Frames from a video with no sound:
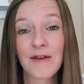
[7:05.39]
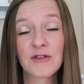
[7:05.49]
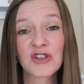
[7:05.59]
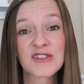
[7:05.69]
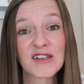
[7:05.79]

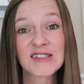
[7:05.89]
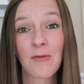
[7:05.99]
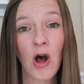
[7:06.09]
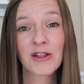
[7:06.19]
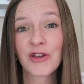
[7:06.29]
even just a
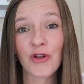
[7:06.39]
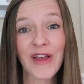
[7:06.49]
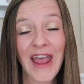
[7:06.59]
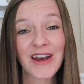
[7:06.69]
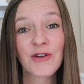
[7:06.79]
small little
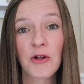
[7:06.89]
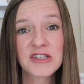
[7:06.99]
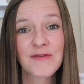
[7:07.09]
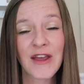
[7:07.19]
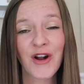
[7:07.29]
hand
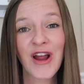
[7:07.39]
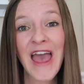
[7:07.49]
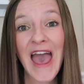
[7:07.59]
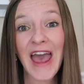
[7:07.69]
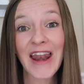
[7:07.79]
cultivator
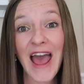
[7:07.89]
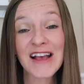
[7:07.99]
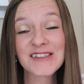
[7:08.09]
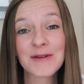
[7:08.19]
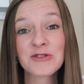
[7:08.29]
and
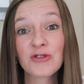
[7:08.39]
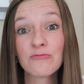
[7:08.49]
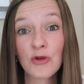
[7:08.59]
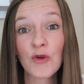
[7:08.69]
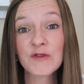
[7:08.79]
ask them to to
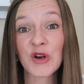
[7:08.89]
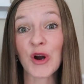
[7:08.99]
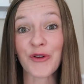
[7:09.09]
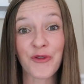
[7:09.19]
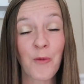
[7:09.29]
move
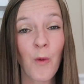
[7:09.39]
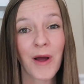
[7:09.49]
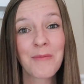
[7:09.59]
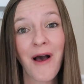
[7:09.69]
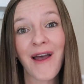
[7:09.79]
dirt from
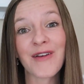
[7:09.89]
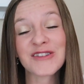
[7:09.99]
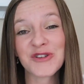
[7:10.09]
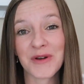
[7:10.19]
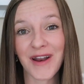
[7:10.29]
one pile
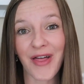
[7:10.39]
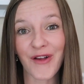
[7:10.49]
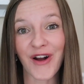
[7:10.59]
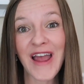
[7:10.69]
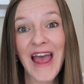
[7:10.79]
to
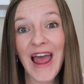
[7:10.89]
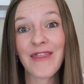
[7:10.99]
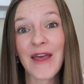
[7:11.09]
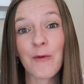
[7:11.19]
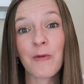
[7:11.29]
another
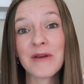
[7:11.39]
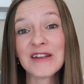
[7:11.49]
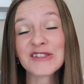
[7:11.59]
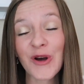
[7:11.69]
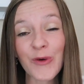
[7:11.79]
and they will be
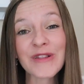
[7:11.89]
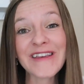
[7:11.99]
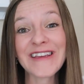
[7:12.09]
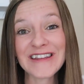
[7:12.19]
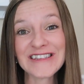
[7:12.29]

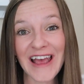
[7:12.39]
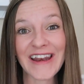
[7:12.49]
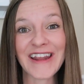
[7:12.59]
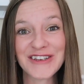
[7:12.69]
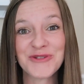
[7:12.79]
totally
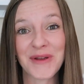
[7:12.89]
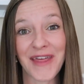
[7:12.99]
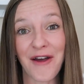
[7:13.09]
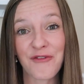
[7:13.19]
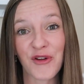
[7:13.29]
content in doing
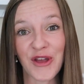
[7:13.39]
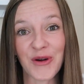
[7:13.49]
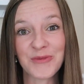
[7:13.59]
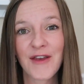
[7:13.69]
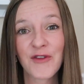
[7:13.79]
that for
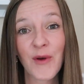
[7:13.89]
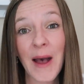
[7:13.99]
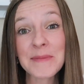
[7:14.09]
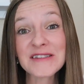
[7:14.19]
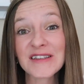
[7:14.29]
you. If you
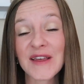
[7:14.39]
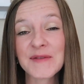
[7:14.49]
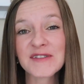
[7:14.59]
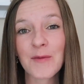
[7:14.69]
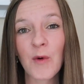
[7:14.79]
happen to
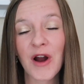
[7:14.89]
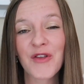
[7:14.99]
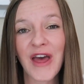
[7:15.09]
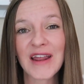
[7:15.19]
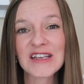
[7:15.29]
live somewhere
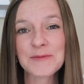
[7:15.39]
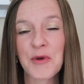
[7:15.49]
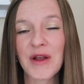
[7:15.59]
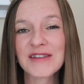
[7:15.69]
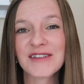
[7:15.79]
that
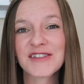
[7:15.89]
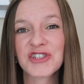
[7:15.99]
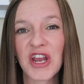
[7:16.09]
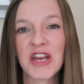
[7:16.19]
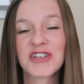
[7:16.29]
experiences the
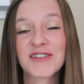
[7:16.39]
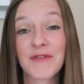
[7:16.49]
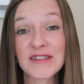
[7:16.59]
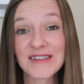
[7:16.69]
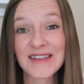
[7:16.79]
changes of
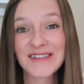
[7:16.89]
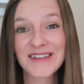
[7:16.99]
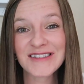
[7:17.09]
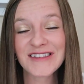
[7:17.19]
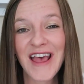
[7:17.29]
the
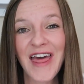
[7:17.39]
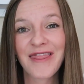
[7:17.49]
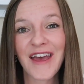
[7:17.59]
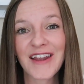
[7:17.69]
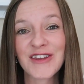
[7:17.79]
seasons,
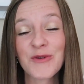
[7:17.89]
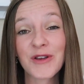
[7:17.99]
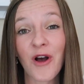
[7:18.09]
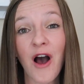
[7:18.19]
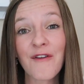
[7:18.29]
then you
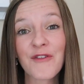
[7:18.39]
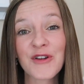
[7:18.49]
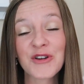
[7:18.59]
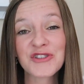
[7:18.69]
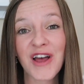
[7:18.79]
can offer
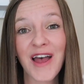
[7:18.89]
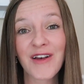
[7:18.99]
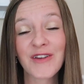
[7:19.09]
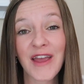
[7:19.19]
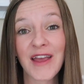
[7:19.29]
your
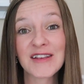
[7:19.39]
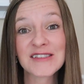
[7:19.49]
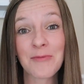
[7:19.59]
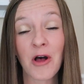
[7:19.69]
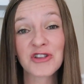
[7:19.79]
child a
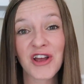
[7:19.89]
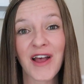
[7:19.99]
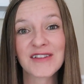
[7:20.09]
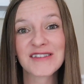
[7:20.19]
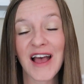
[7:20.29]
small
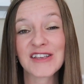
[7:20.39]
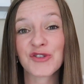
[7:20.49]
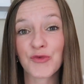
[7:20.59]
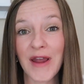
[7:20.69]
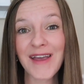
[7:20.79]

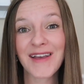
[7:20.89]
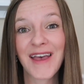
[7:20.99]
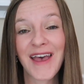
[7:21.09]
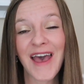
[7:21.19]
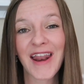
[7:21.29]
child-sized rake
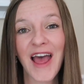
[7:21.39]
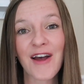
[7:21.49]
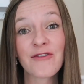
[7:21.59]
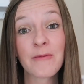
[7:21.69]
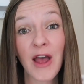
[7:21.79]
and
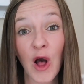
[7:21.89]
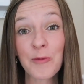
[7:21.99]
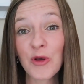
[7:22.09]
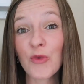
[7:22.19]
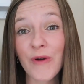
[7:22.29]
have them
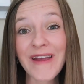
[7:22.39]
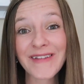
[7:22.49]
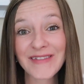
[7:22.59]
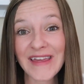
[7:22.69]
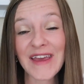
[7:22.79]
help you rake
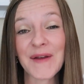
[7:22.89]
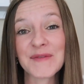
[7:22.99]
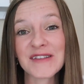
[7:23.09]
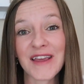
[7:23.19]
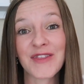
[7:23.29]

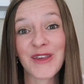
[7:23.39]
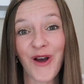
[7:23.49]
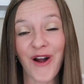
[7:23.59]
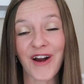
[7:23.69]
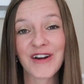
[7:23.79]
leaves in the
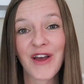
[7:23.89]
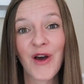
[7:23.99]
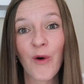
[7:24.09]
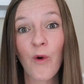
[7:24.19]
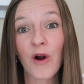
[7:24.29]
yard.
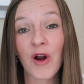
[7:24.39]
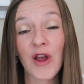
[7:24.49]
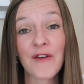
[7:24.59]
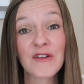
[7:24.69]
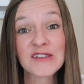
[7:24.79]
Or
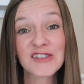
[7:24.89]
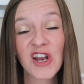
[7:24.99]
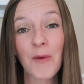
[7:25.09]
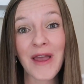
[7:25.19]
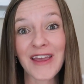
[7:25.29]
if it's
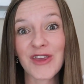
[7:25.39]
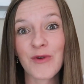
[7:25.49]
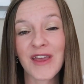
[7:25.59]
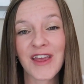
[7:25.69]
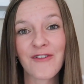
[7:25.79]
snowing, you
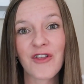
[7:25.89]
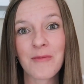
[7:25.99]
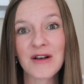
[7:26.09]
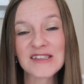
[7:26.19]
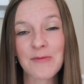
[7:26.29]
can give
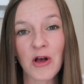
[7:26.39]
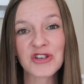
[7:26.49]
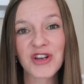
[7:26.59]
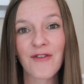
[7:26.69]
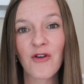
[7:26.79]
them a small
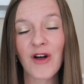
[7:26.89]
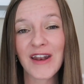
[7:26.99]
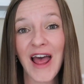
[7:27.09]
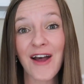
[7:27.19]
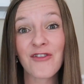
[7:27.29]
shovel
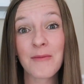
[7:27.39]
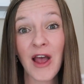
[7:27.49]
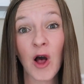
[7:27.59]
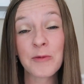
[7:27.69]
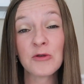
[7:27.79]
and have them
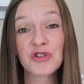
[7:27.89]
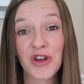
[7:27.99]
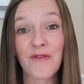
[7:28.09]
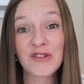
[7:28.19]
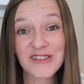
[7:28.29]
help you
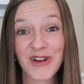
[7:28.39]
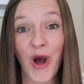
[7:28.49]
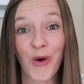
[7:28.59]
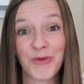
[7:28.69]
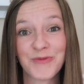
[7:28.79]
shovel
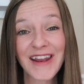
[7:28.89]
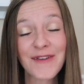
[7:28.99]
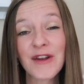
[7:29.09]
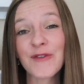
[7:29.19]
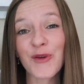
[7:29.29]
snow. And
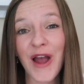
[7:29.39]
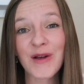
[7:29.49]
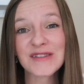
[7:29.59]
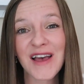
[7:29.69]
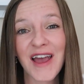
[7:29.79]
even if you're
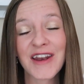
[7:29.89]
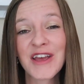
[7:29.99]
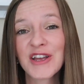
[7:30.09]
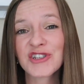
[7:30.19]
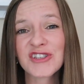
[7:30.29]
outside
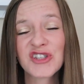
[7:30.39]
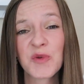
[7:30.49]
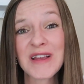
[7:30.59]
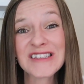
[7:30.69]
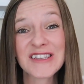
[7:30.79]
just
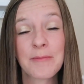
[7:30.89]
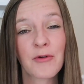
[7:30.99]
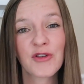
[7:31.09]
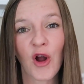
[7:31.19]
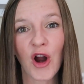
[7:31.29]
doing
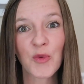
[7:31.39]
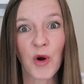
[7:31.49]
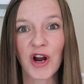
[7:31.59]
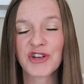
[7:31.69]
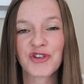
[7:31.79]
simple yard
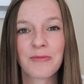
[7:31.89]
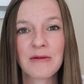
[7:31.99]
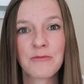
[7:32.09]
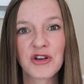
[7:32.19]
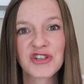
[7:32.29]
work,
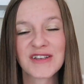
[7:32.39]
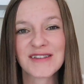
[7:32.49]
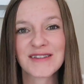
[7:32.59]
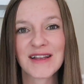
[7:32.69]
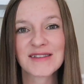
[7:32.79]
trimming bushes
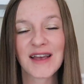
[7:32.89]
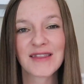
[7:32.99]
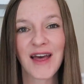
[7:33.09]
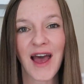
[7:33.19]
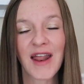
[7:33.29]
and things
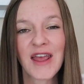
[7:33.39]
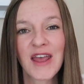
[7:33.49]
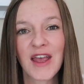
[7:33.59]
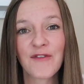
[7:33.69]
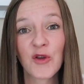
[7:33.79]
like that,
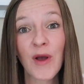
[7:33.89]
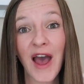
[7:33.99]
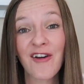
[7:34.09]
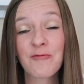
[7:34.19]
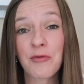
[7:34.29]
if you
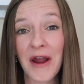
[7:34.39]
have